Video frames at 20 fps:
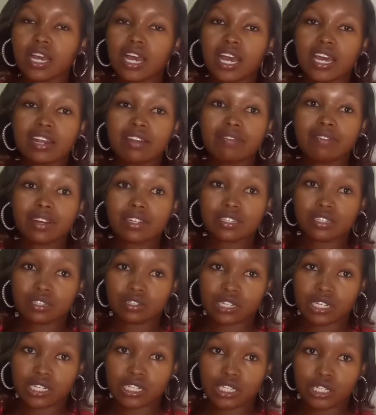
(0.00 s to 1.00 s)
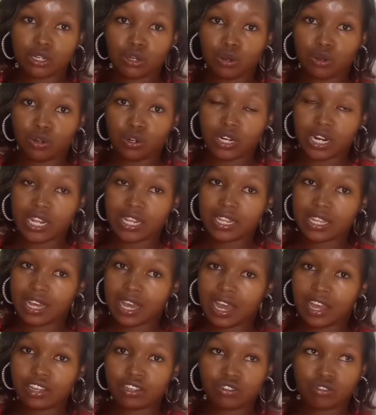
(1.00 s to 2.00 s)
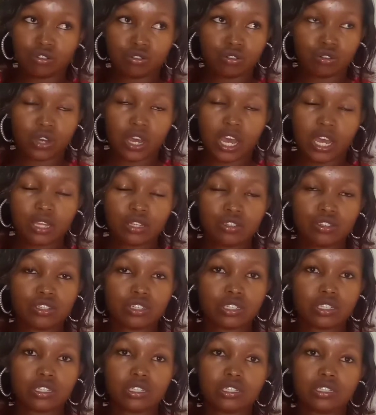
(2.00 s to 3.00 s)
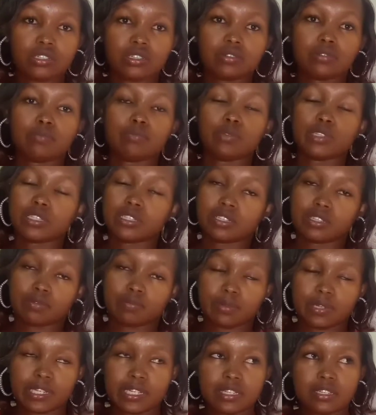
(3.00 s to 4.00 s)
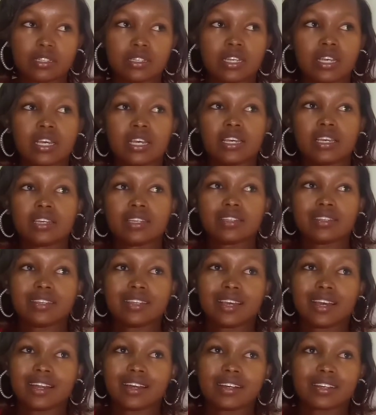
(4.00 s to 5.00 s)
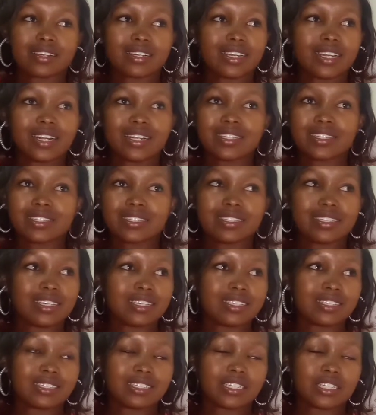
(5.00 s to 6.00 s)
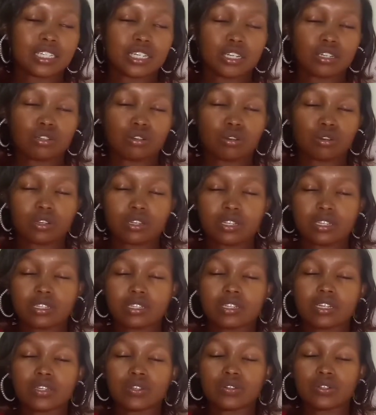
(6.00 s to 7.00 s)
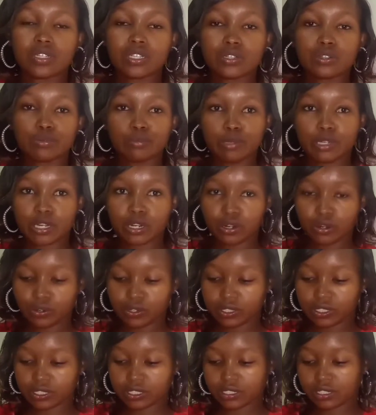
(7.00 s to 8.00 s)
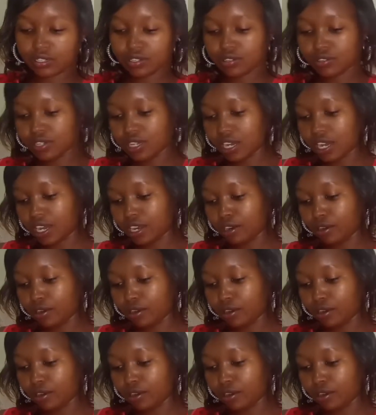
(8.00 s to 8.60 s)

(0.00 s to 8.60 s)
adverts running on your IG business page. There are reels, there's the TikTok. You need to make noise. You